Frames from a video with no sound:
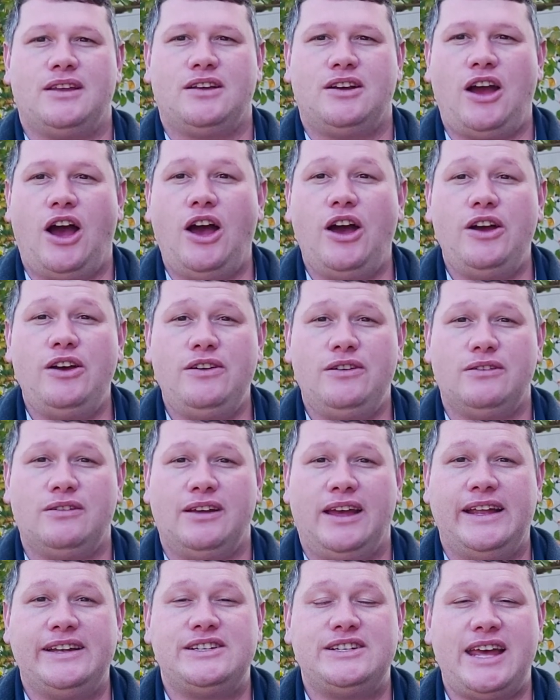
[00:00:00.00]
go
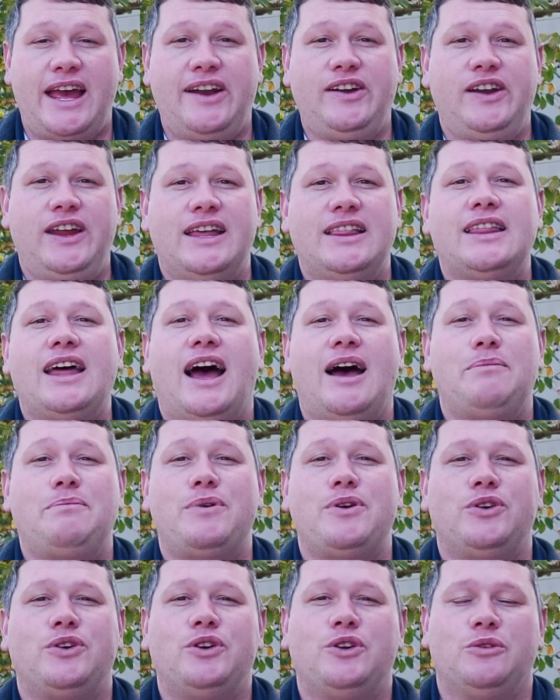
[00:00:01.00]
and tarry in the
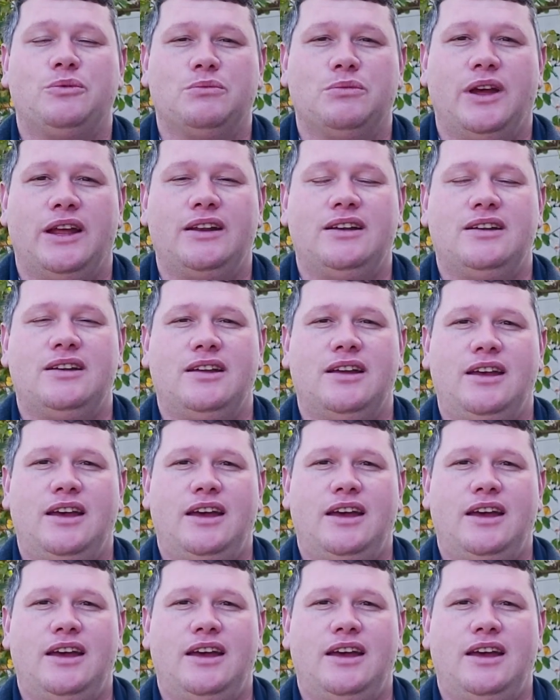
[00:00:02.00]
upper room.